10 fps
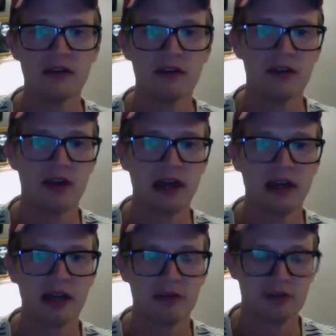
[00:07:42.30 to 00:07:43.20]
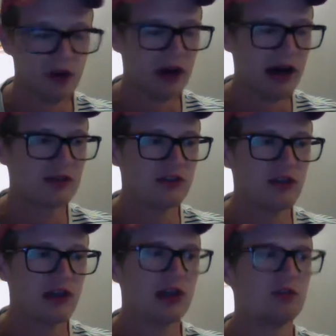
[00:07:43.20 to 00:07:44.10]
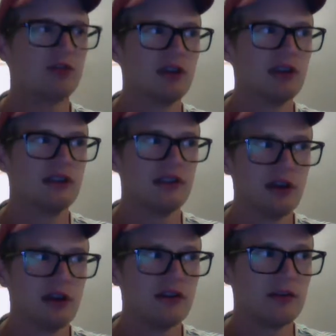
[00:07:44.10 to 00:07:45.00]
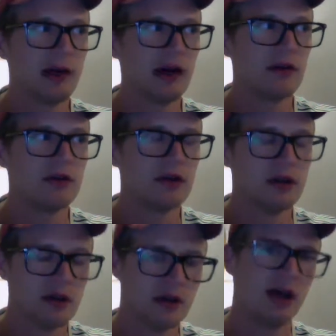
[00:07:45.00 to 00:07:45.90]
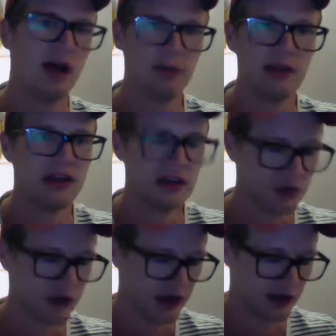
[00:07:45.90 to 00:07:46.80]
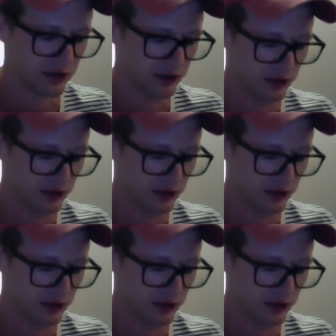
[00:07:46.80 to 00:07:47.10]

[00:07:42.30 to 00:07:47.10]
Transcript: So like if you're actually like really serious about, I mean, like trying to use